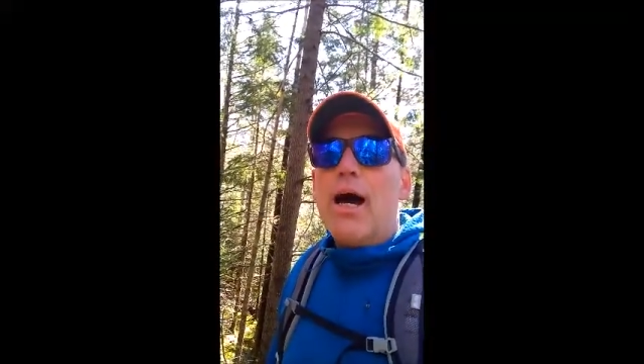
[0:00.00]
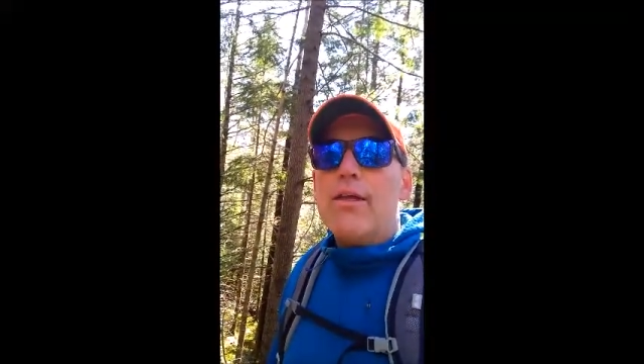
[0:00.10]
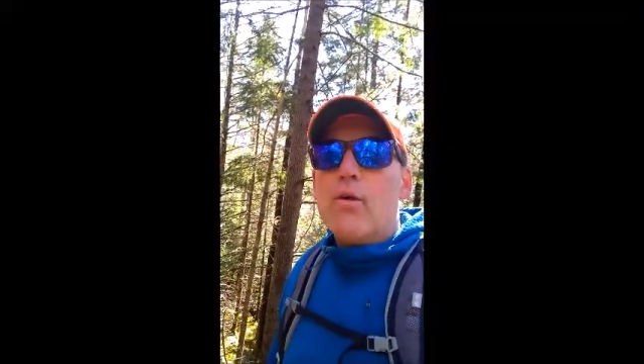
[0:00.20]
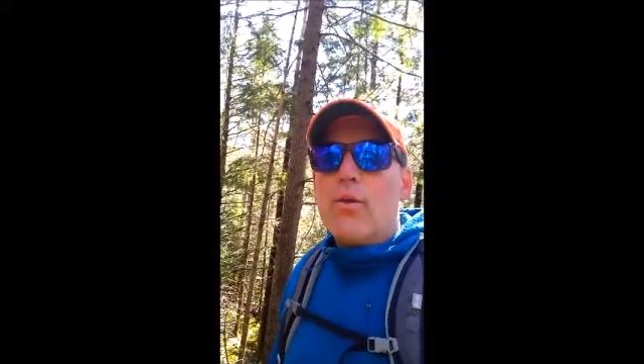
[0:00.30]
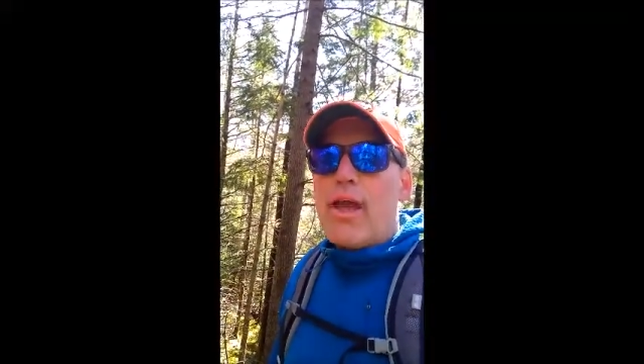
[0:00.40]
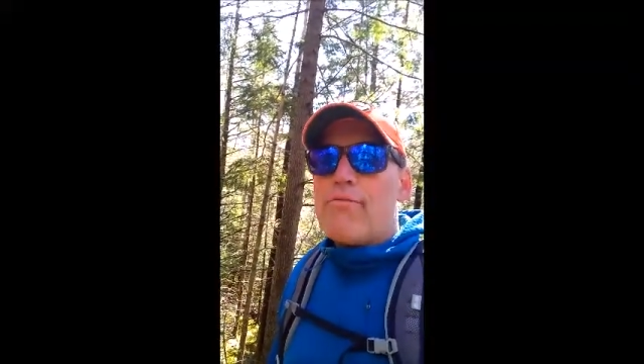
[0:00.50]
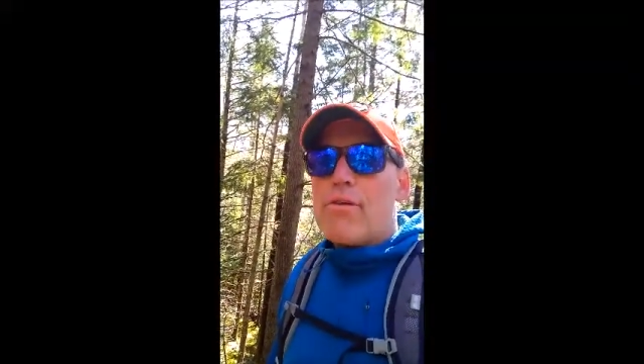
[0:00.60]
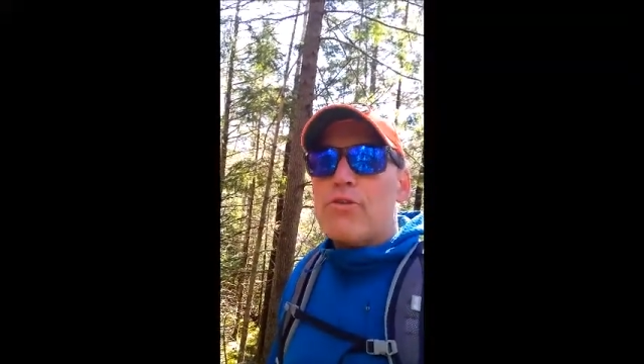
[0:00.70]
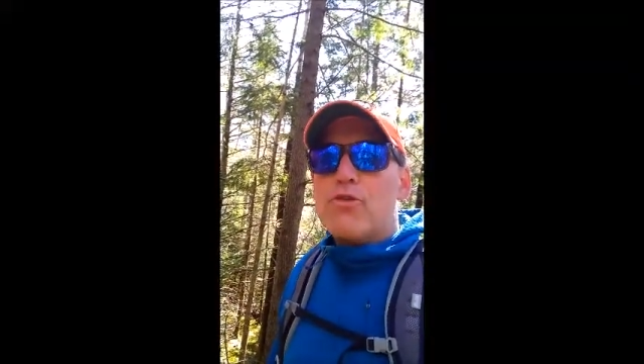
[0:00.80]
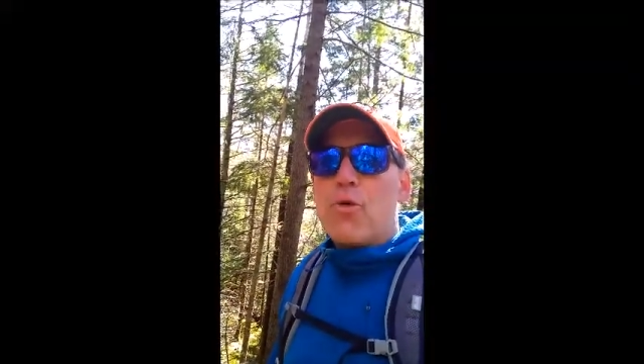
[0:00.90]
You only have
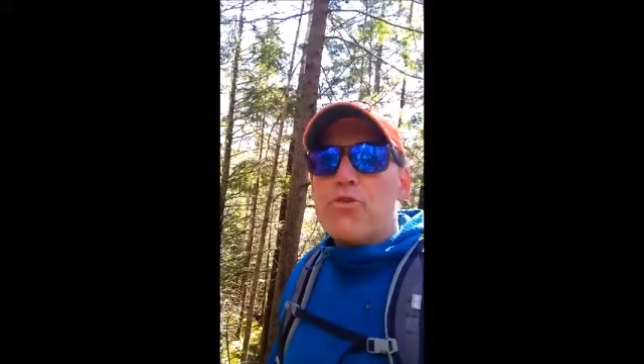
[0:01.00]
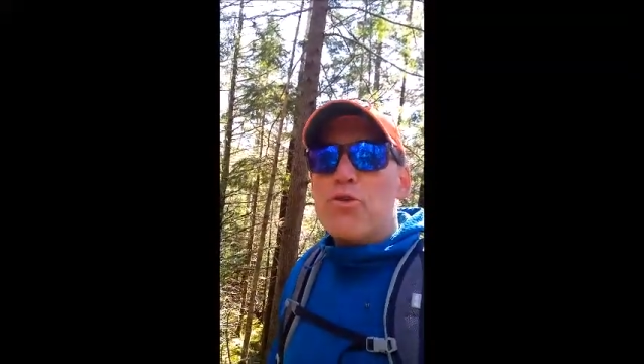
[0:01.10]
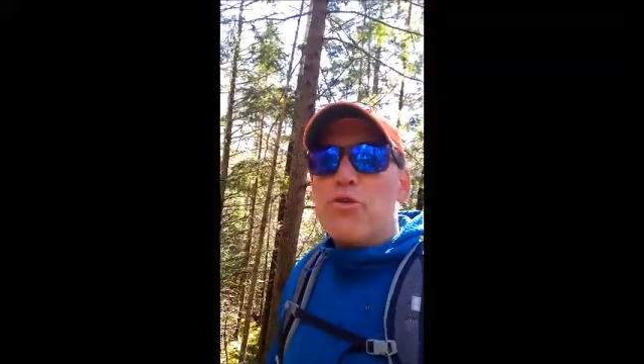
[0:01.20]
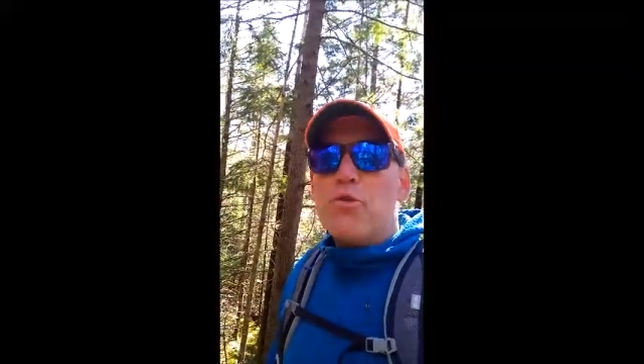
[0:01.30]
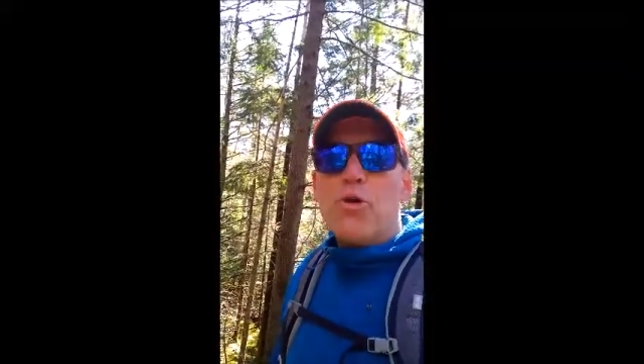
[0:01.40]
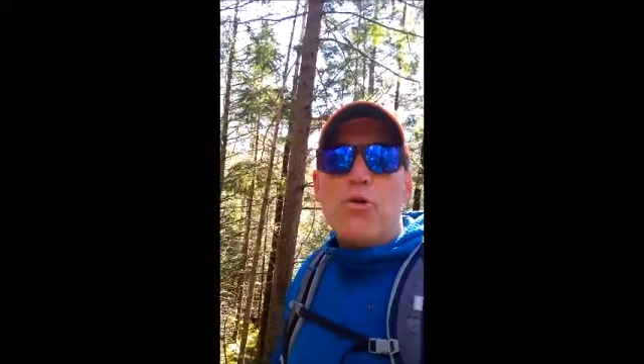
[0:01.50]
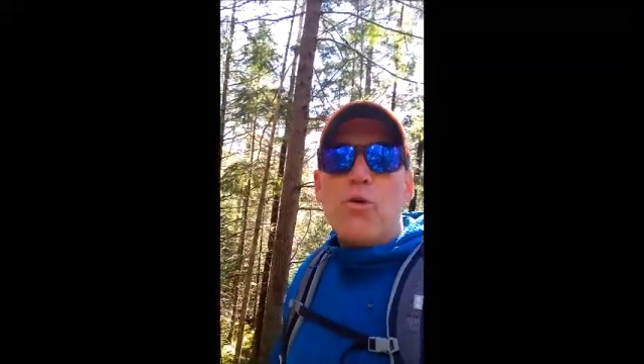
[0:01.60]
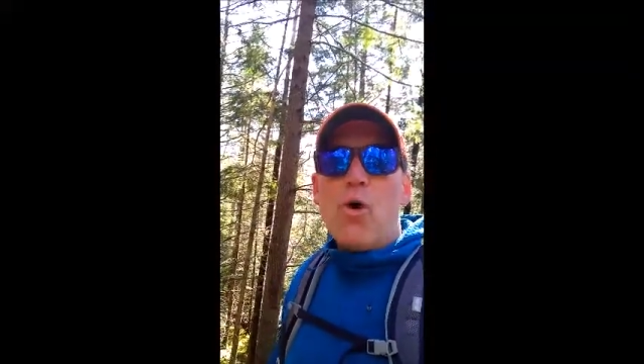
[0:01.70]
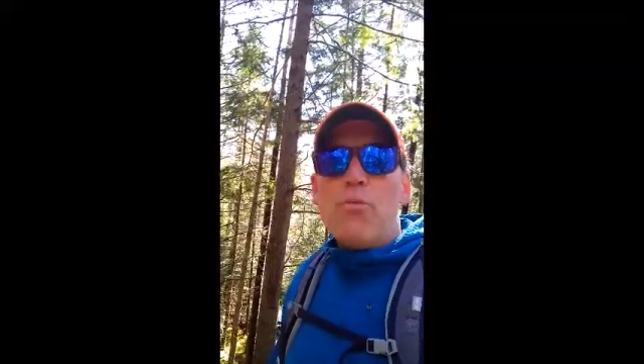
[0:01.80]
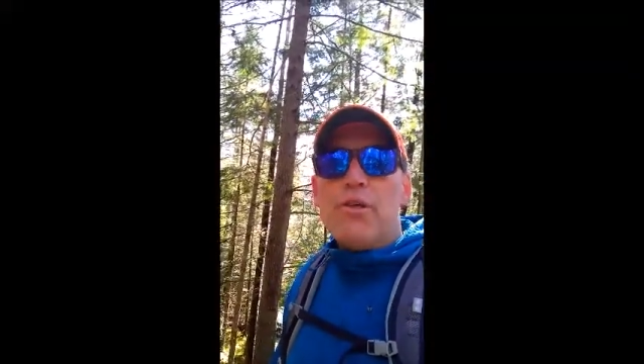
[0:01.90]
to have a source or two and do
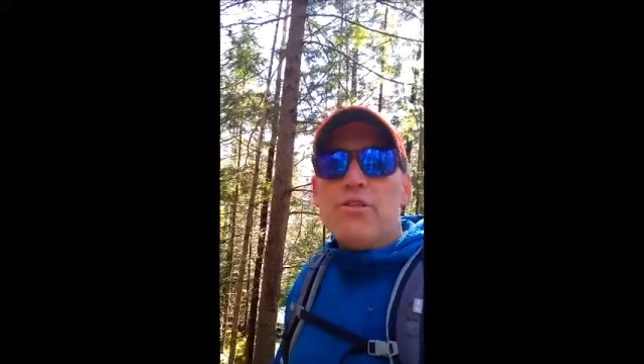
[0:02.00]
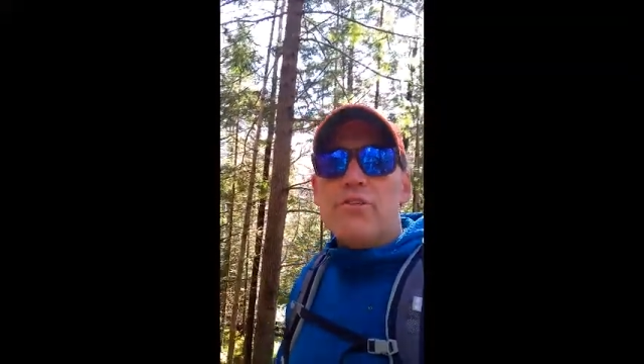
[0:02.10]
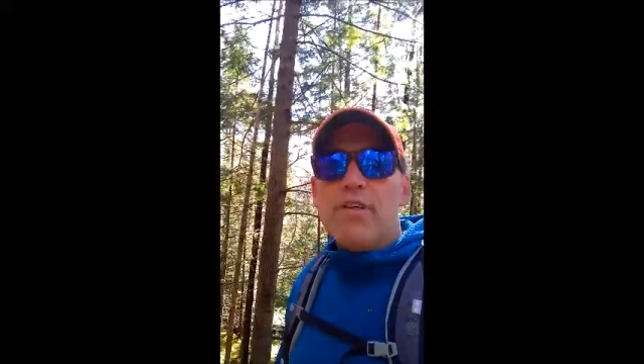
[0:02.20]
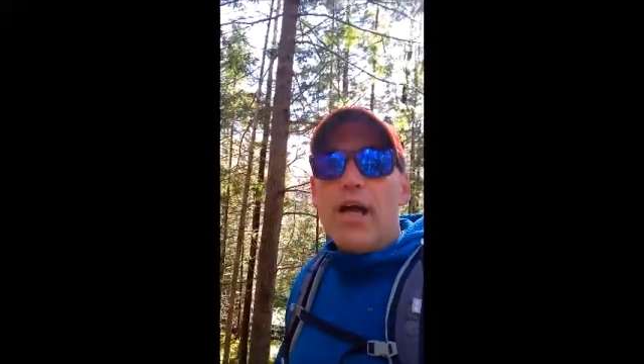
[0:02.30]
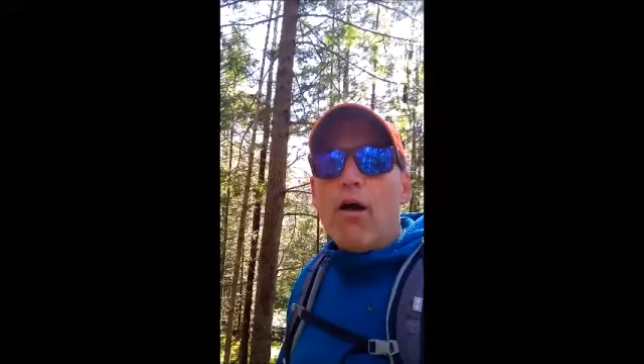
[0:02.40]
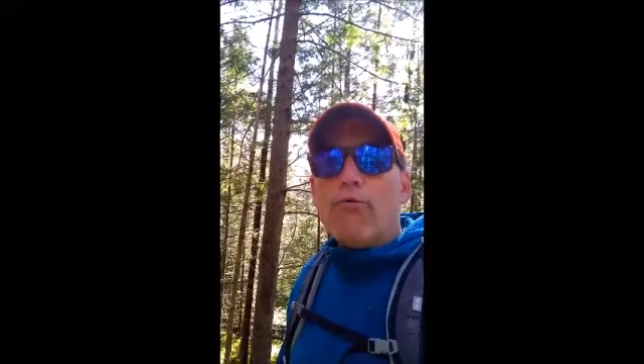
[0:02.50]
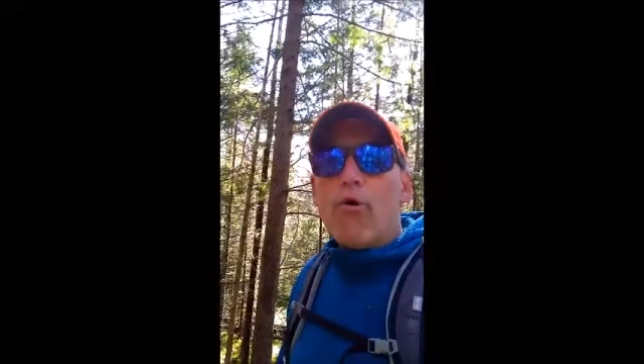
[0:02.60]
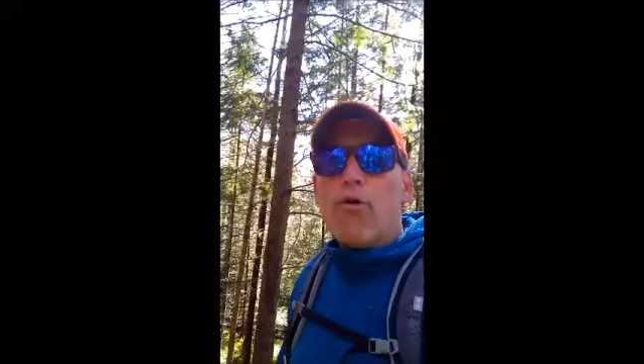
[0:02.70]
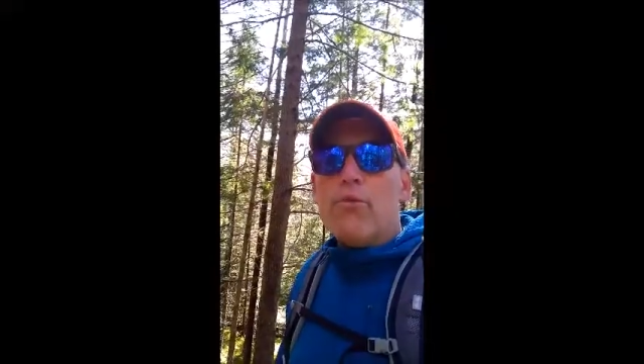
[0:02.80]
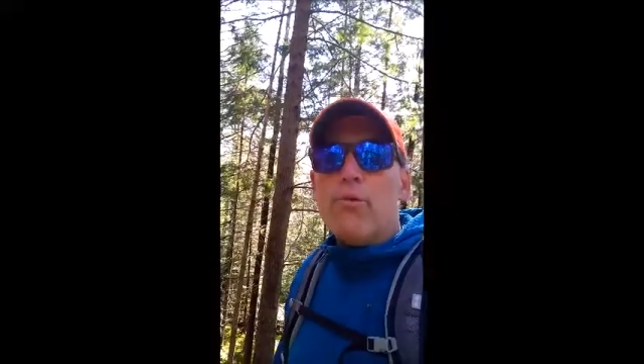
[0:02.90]
an OPCVL
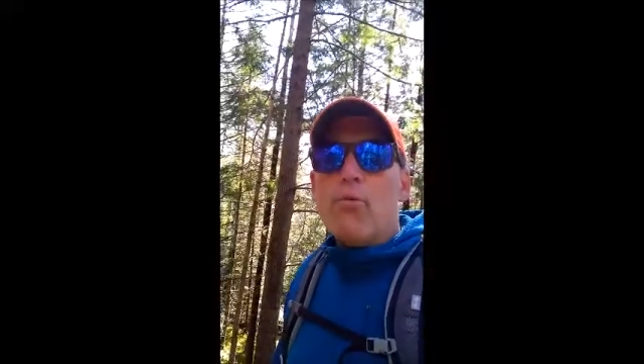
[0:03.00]
for them.